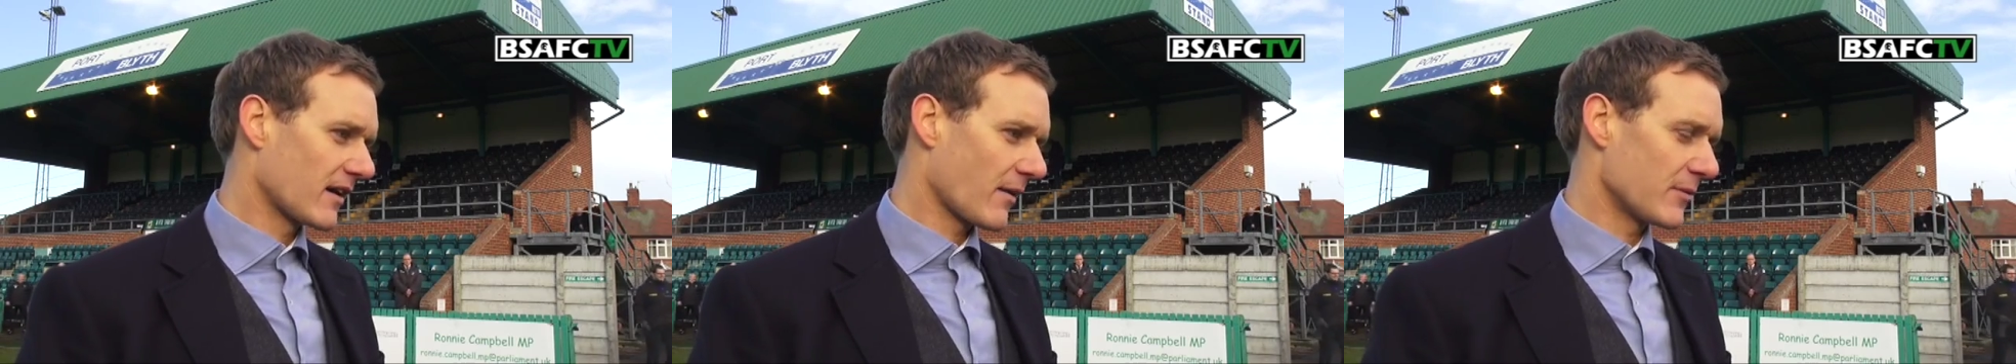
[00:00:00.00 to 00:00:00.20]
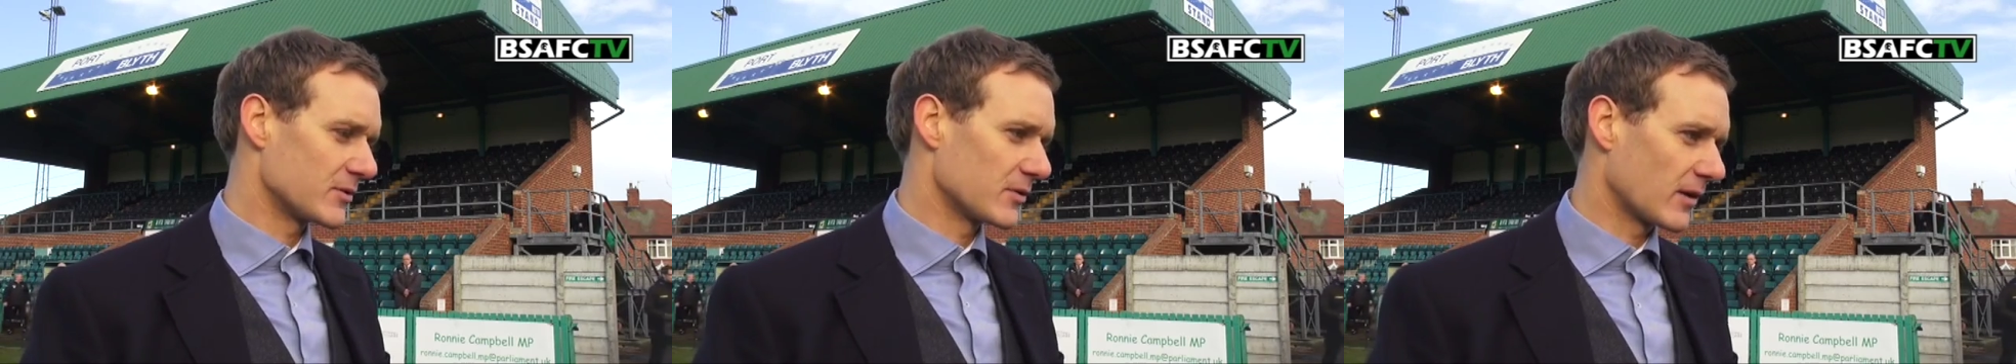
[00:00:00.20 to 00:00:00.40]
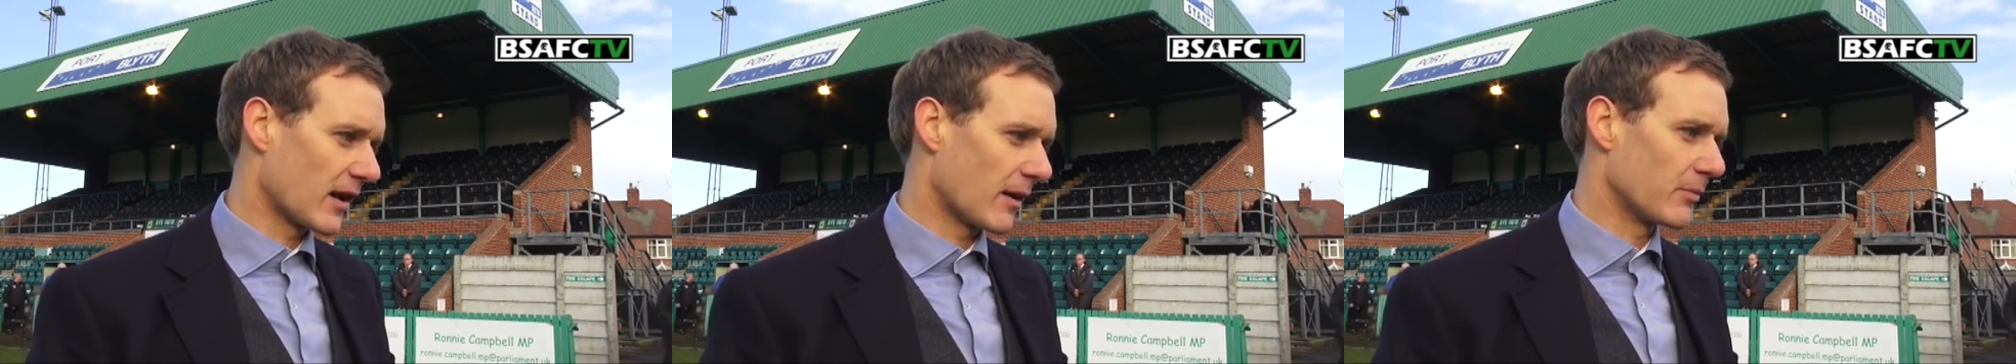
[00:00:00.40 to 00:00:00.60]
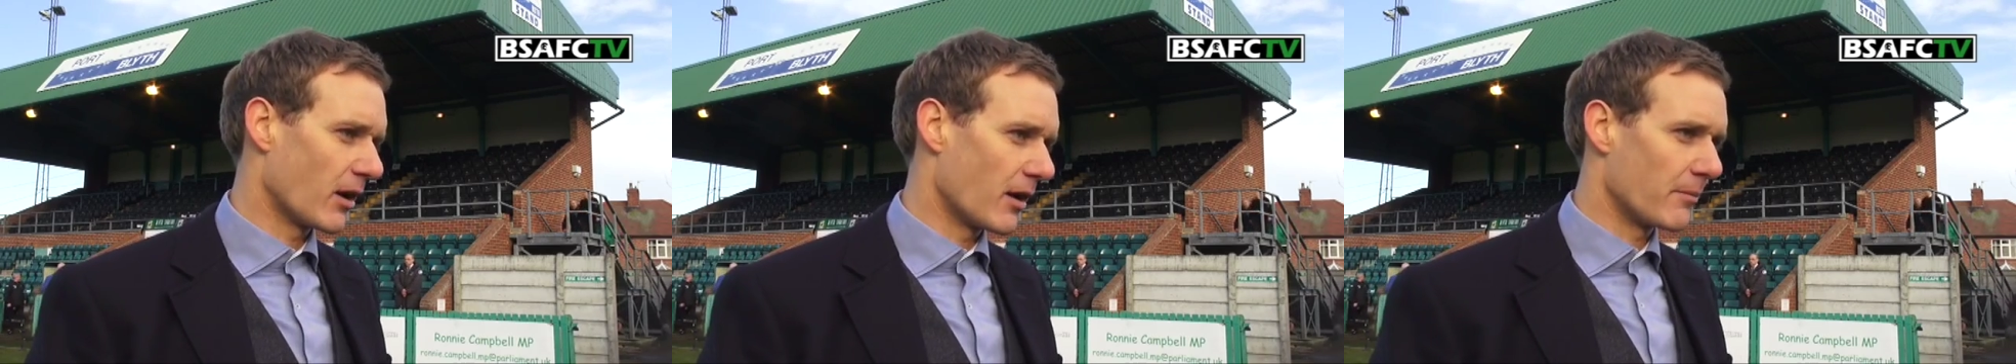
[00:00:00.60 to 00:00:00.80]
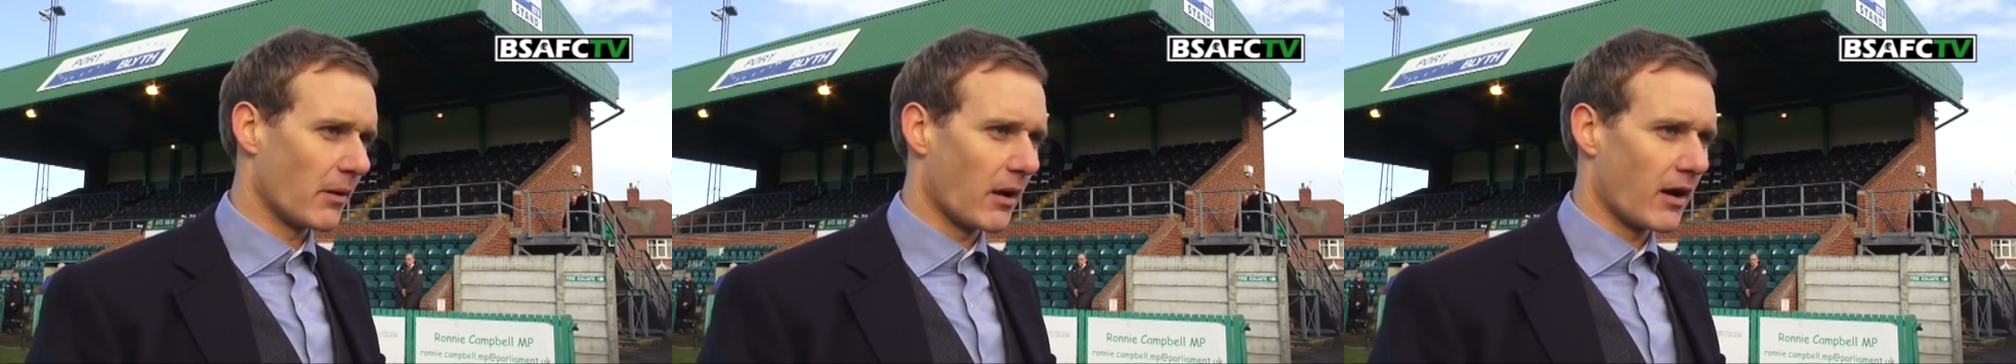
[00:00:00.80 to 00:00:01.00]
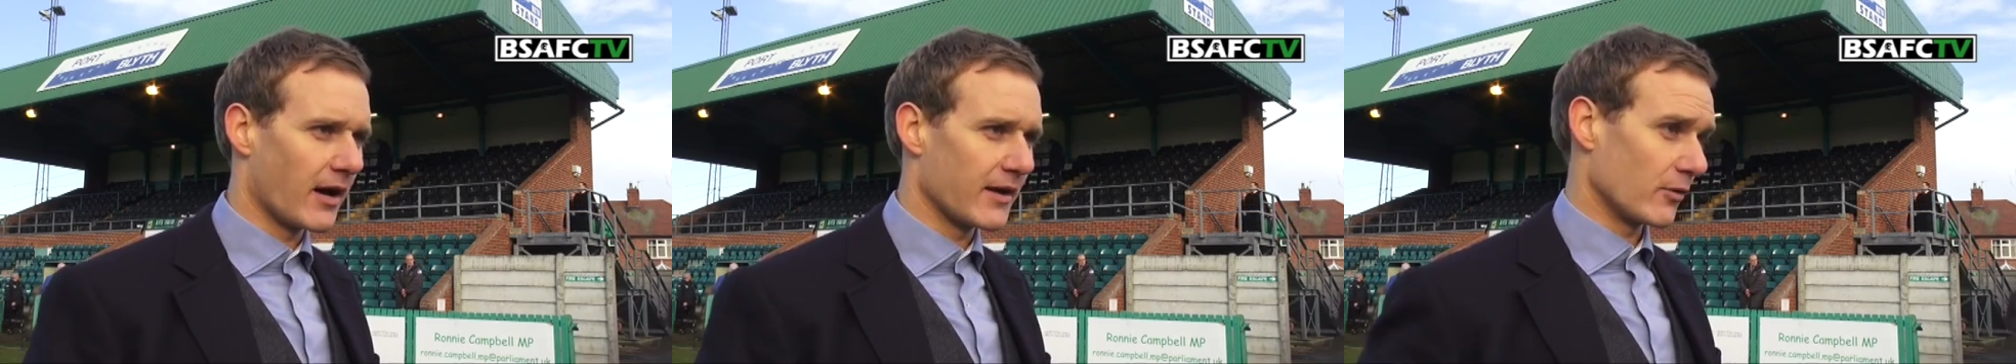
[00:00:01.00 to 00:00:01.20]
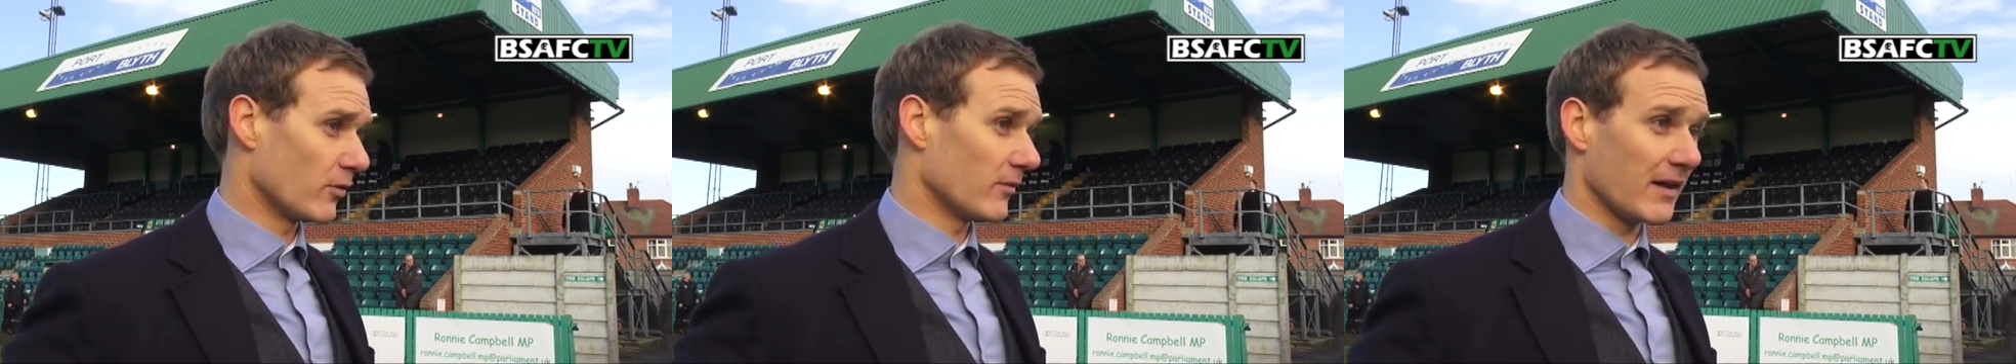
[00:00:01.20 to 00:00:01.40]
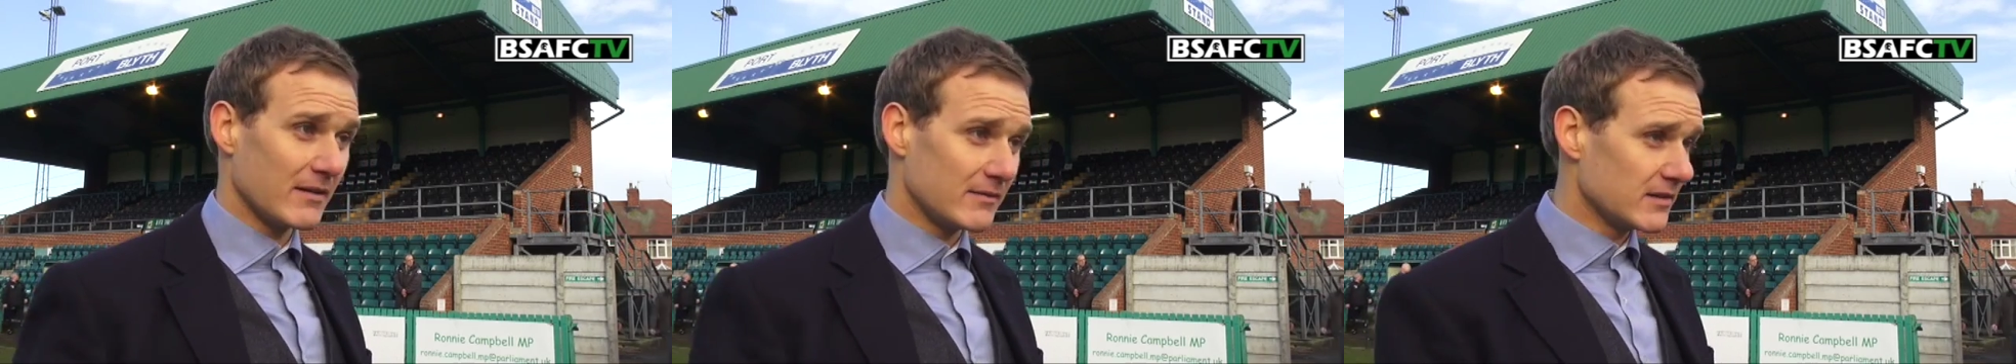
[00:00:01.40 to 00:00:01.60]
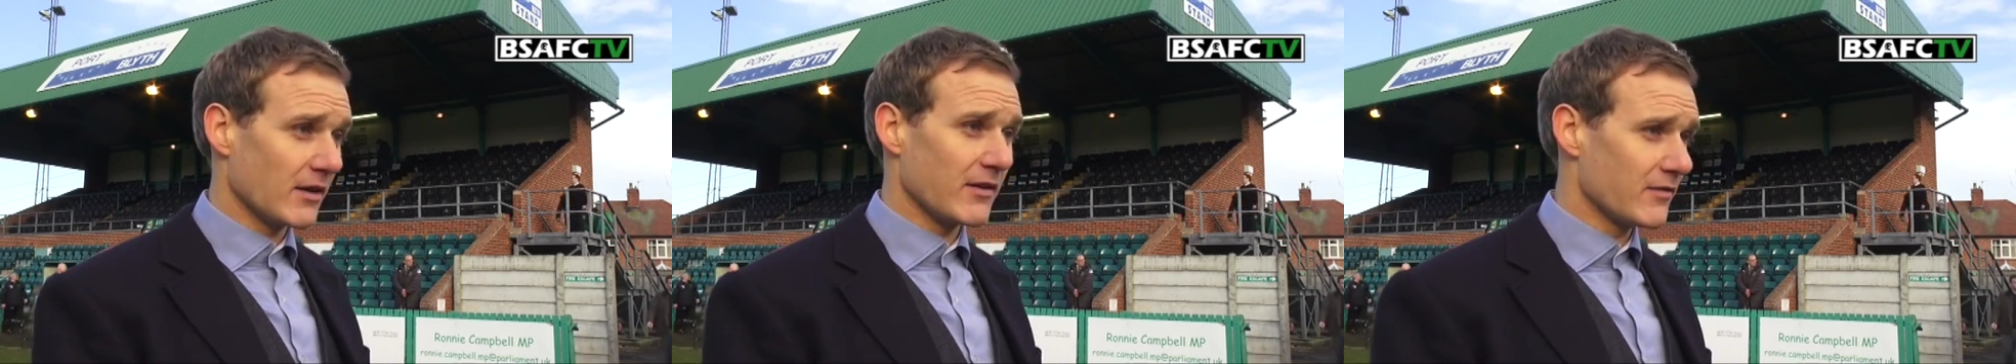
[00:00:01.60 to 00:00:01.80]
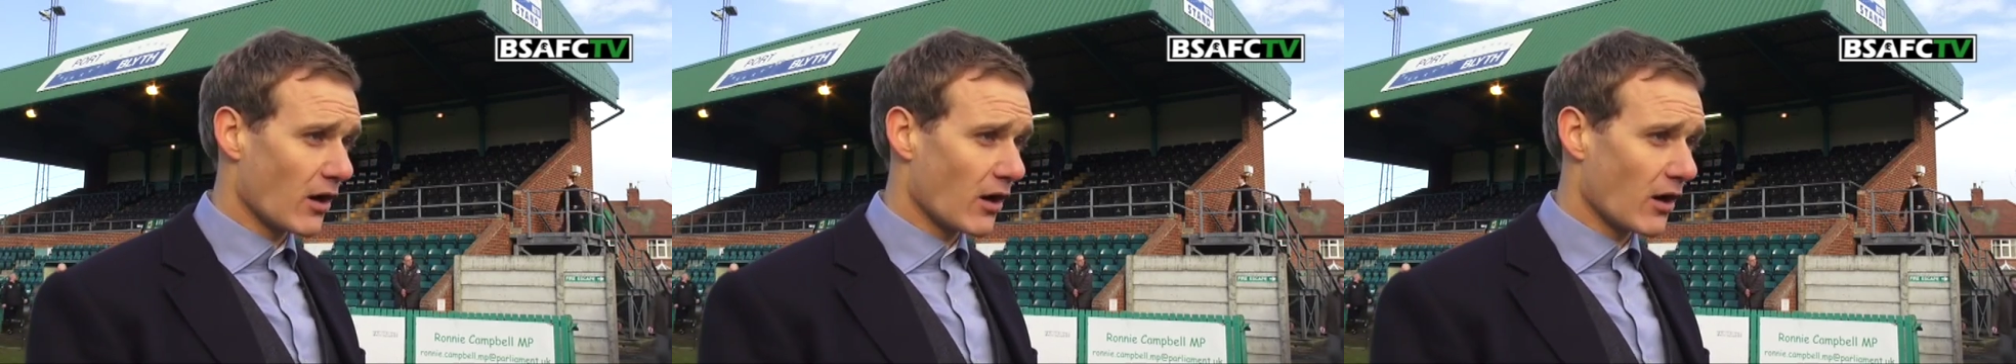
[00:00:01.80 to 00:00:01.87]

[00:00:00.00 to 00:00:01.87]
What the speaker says: coming to a club like Blyth, or you know,